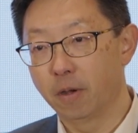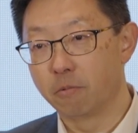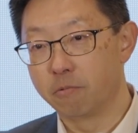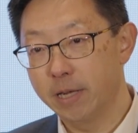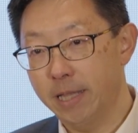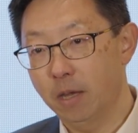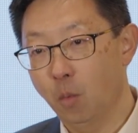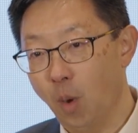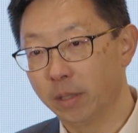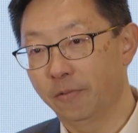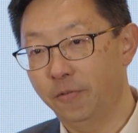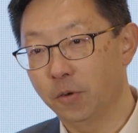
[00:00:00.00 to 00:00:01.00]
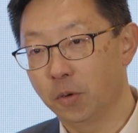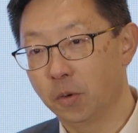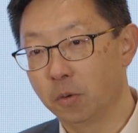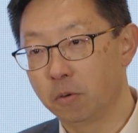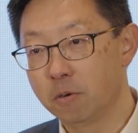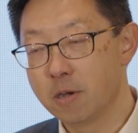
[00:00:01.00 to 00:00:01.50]
a really
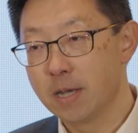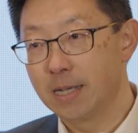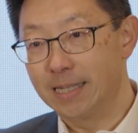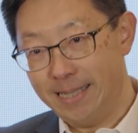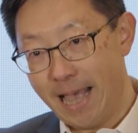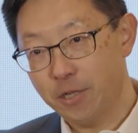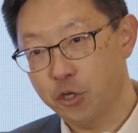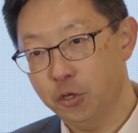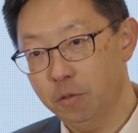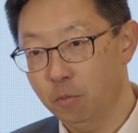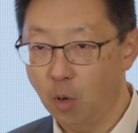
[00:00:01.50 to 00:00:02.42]
wonderful session.